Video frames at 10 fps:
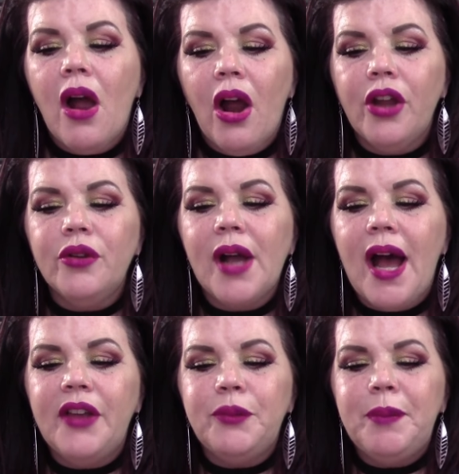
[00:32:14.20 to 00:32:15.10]
All right, you
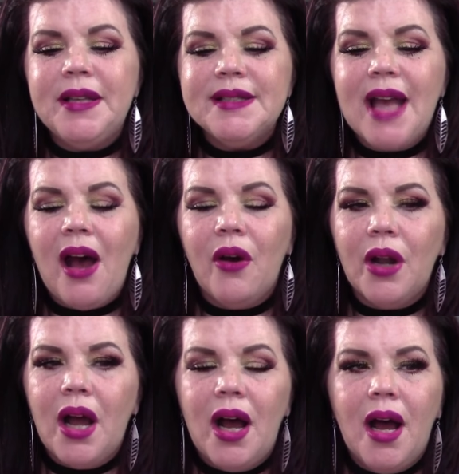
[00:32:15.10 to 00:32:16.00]
guys, peace
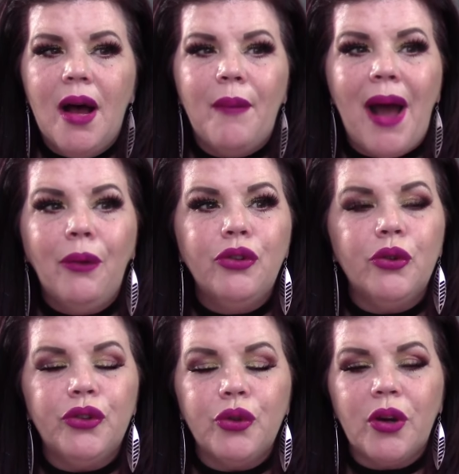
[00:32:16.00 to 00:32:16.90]
out. I will
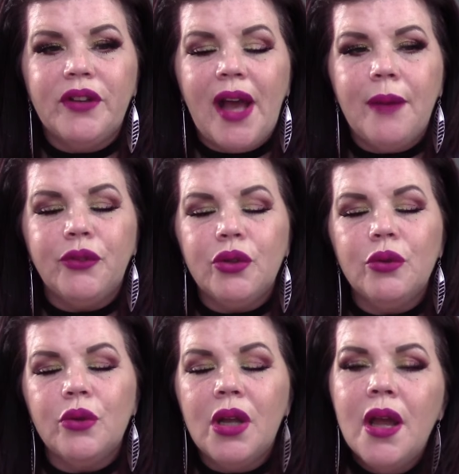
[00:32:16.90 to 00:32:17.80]
do a story time
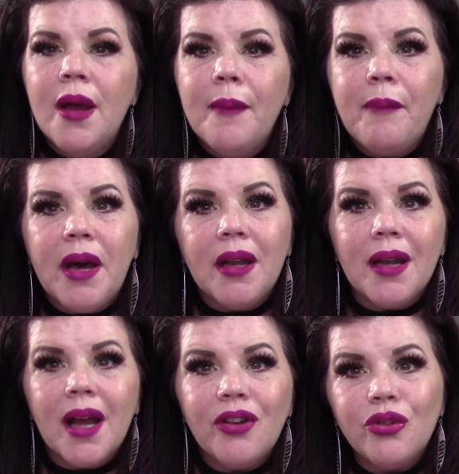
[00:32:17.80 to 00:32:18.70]
soon,
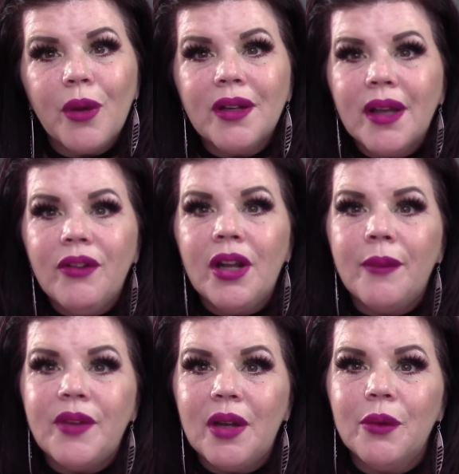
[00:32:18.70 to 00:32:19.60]
but I just wanted to give you
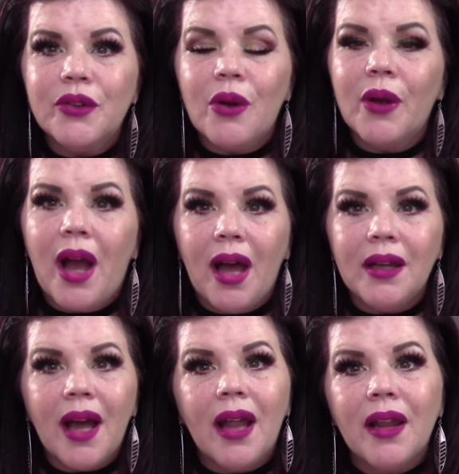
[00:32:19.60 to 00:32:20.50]
an update of what's going
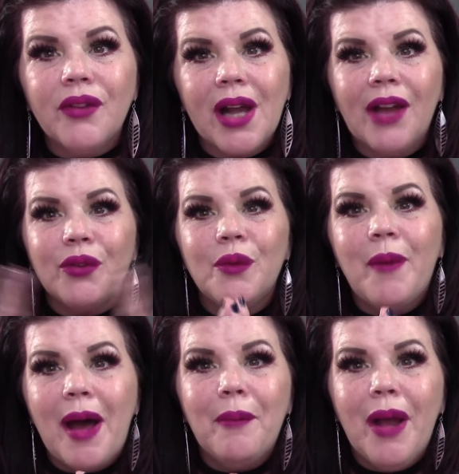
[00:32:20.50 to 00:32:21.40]
on. I love you guys from the
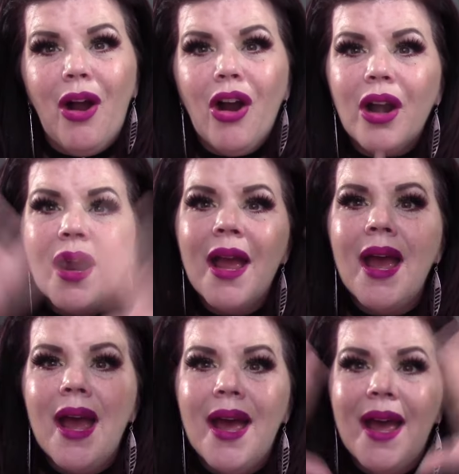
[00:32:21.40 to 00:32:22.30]
bottom of my heart,
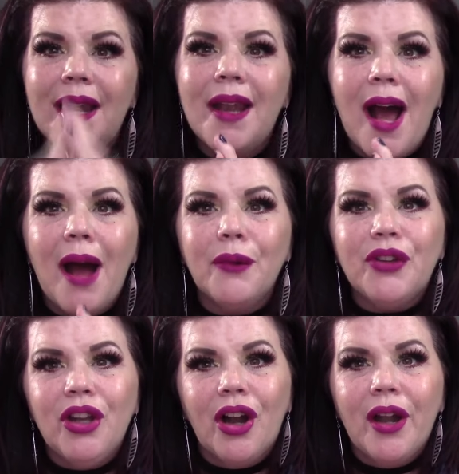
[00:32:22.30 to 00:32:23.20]
and I'll
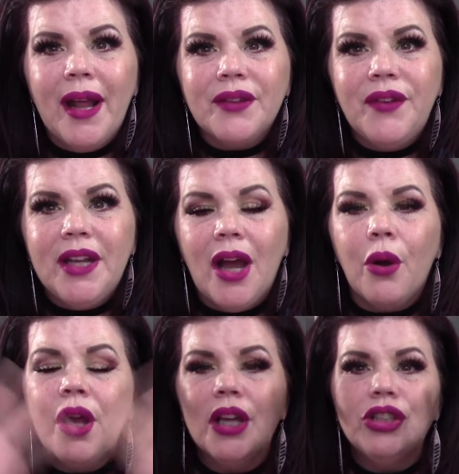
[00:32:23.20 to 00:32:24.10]
see you on the next video.
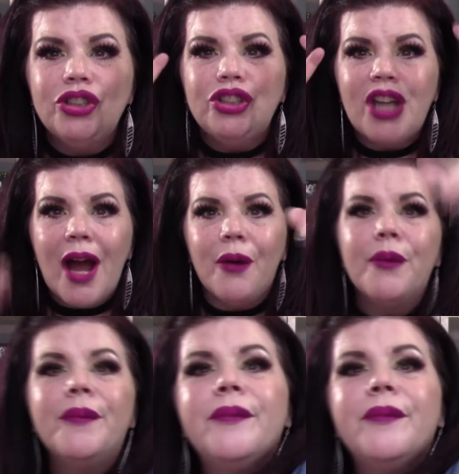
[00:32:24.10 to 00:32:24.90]
Ciao.